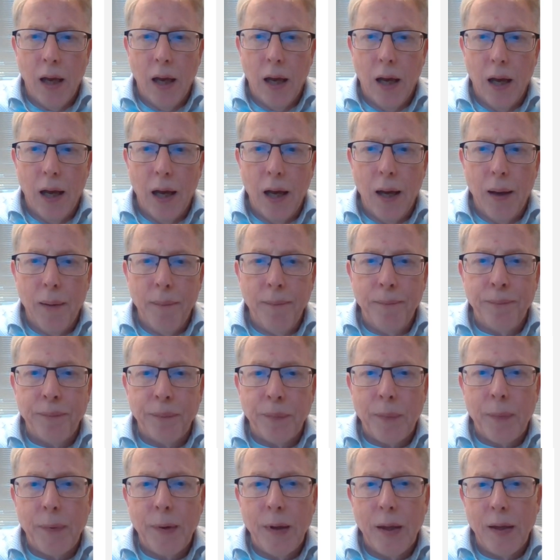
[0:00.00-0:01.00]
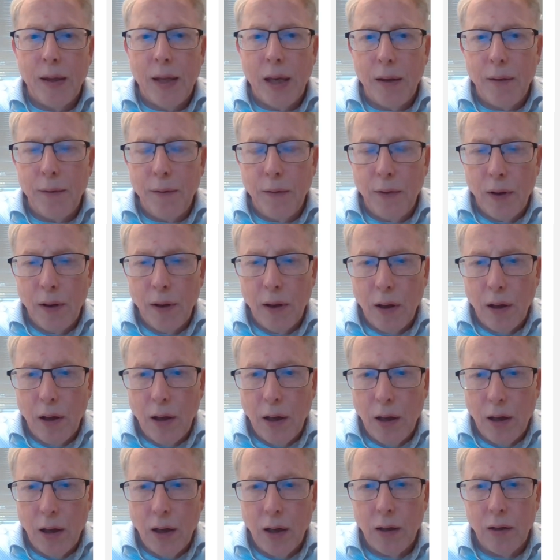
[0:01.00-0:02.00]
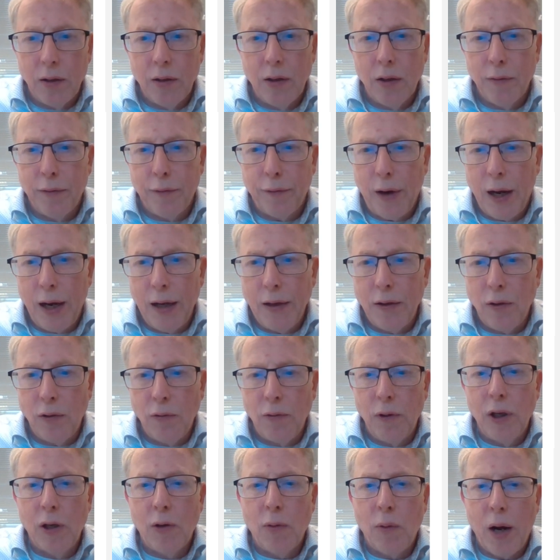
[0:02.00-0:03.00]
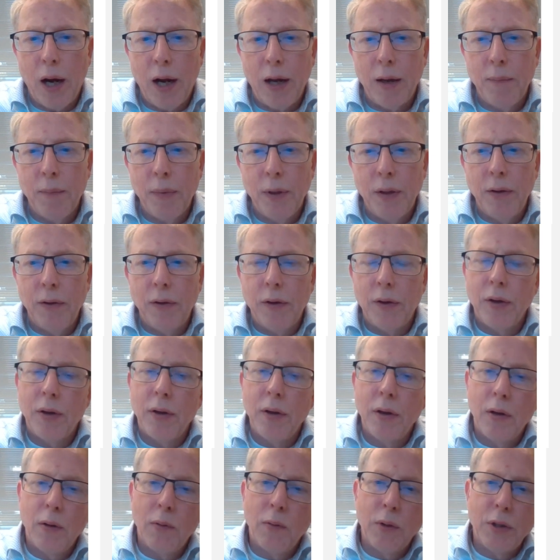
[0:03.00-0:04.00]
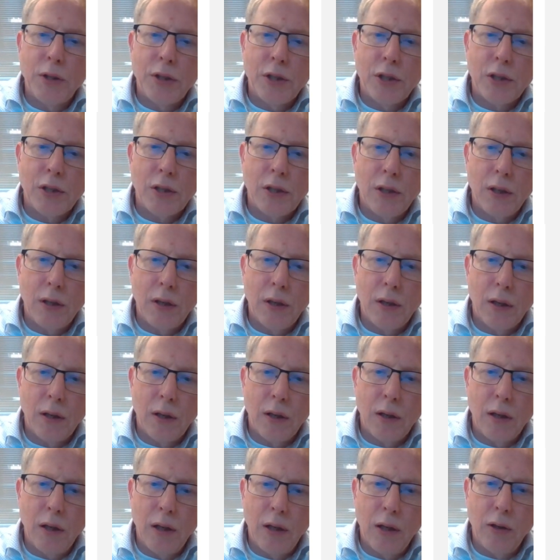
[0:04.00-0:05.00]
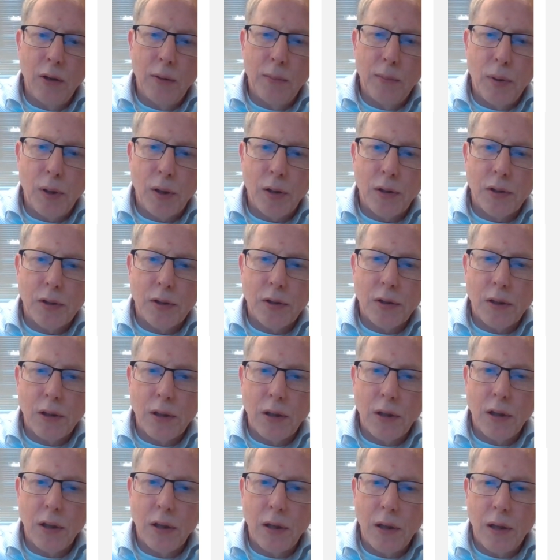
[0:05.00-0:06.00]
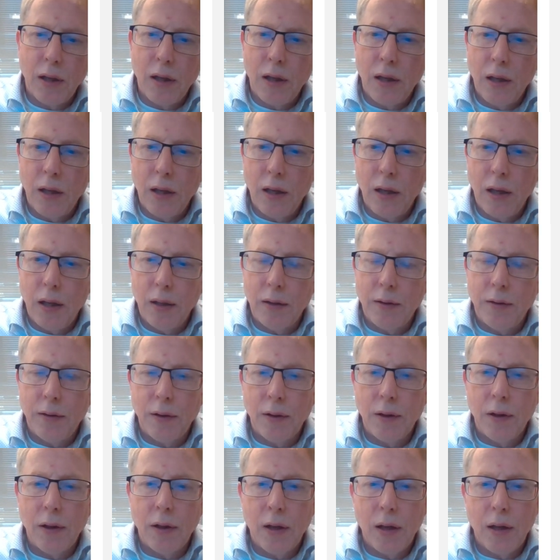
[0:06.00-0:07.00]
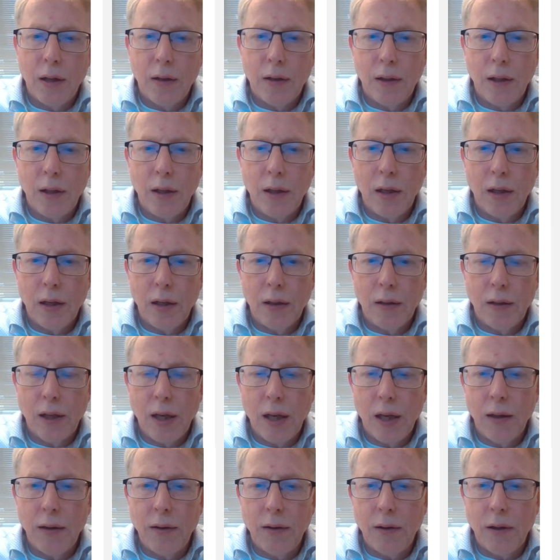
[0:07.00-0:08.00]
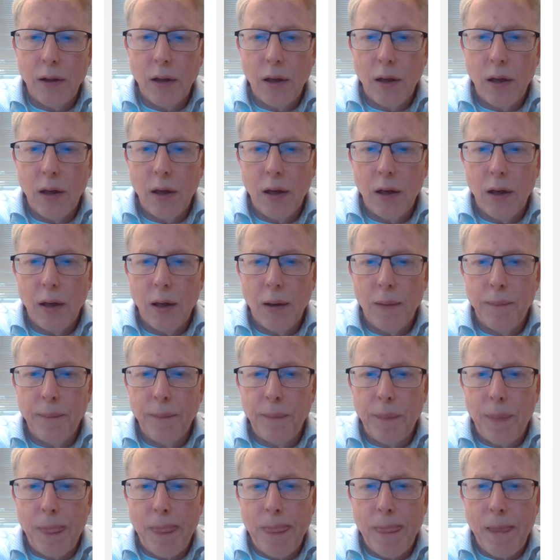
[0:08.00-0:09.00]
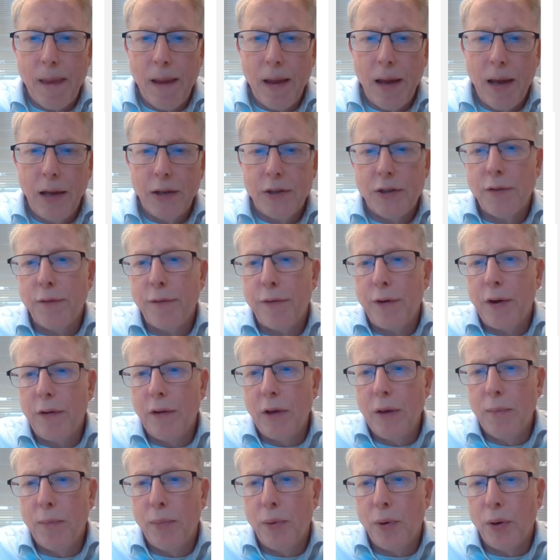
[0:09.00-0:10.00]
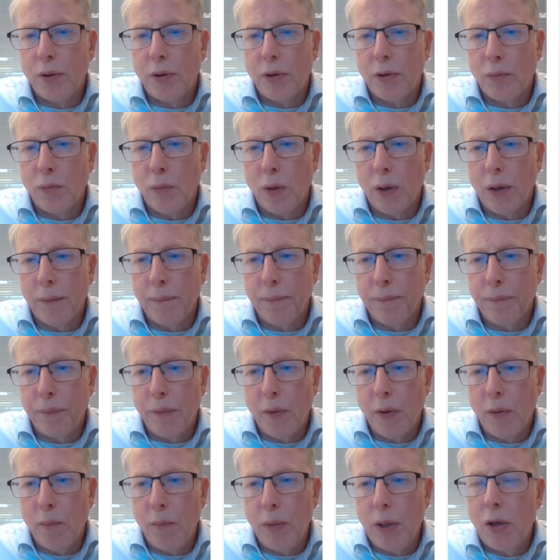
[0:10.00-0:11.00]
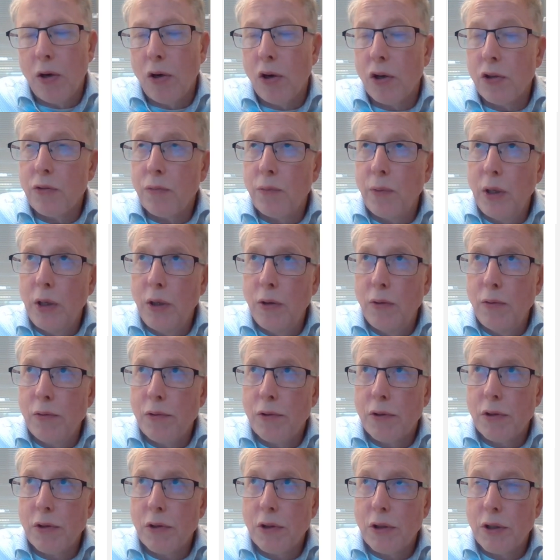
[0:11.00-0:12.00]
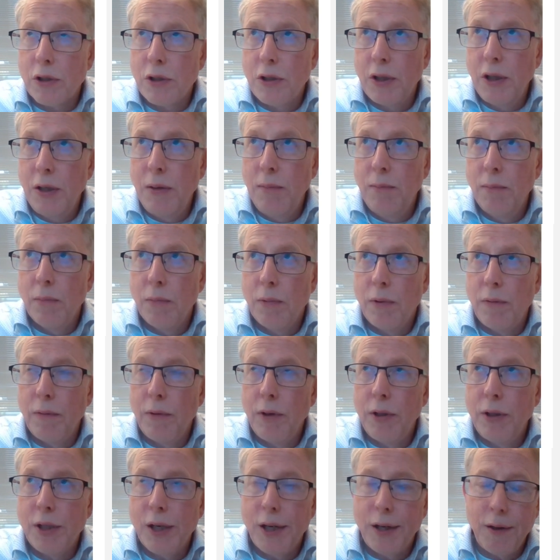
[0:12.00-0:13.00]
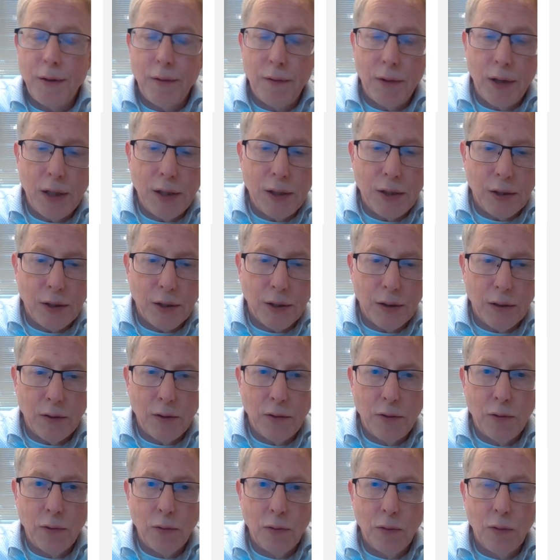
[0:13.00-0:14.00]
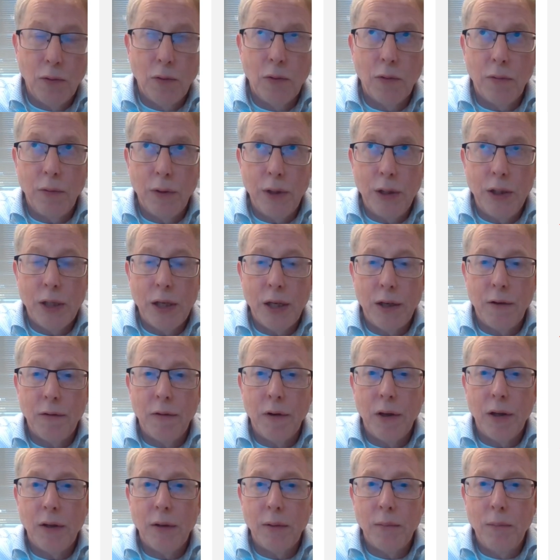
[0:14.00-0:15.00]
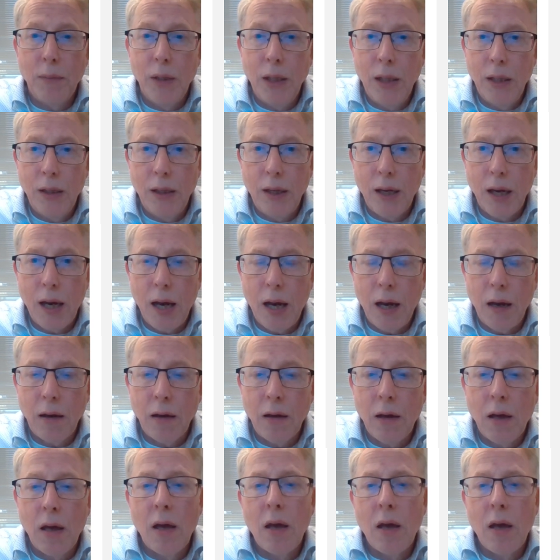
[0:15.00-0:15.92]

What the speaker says: Then the final requirement, which is in the little box at the end, it's a very important one. Because we use steam regeneration to regenerate the media,